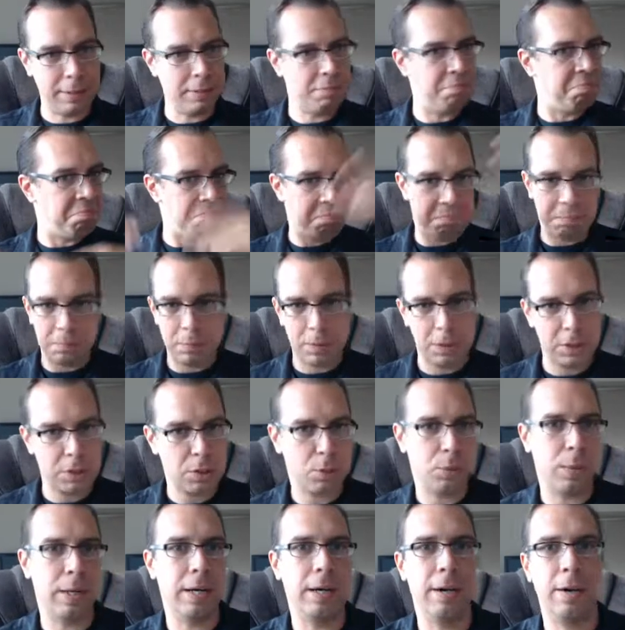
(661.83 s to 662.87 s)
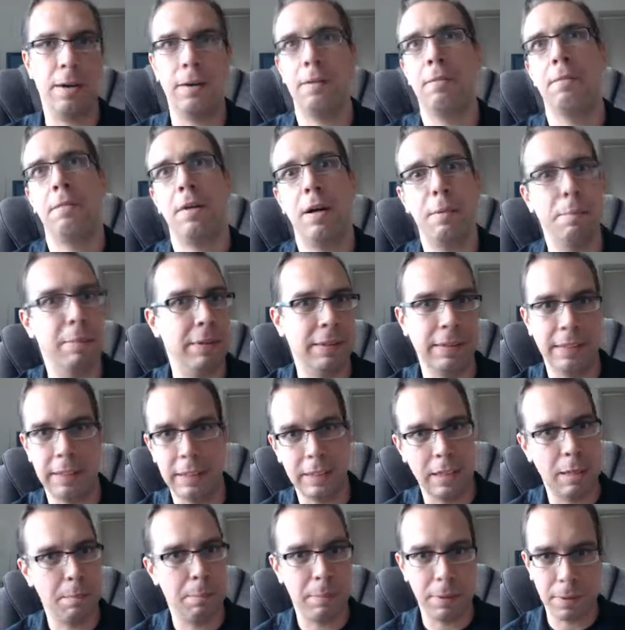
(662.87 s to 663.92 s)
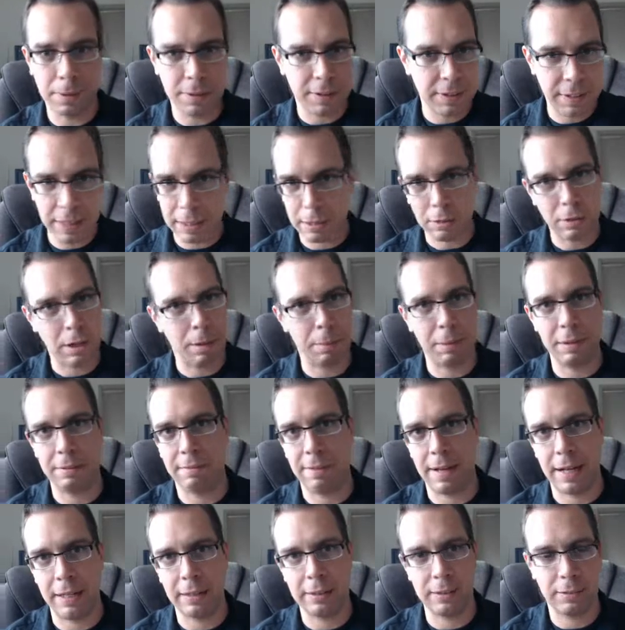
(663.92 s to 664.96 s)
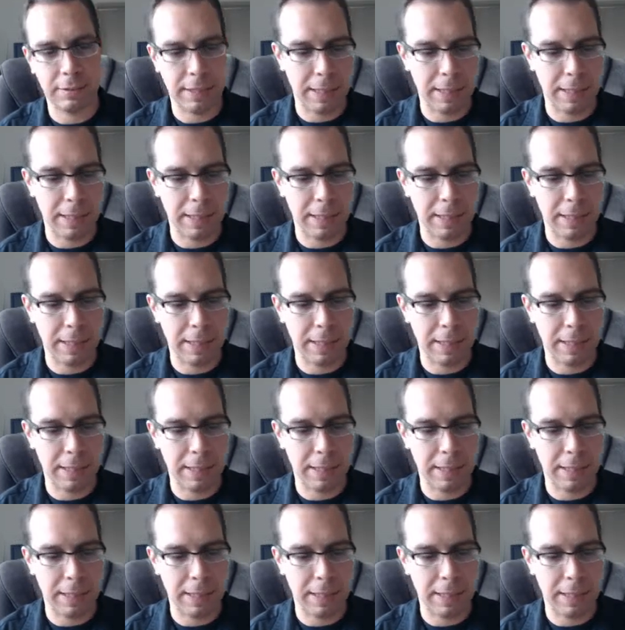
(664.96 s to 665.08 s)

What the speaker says: square 1 million numbers incredibly fast, right?